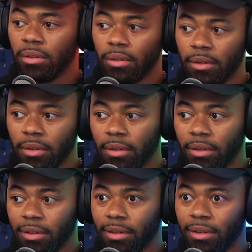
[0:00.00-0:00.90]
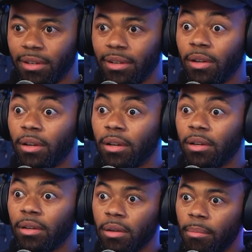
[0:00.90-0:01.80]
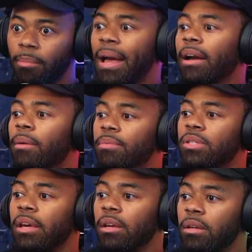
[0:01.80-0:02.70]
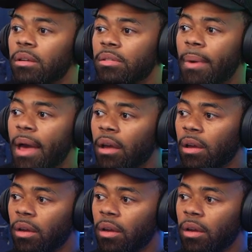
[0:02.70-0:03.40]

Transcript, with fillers: went for I think eight dollars after discount. Back up. Sit. Oh, sit back.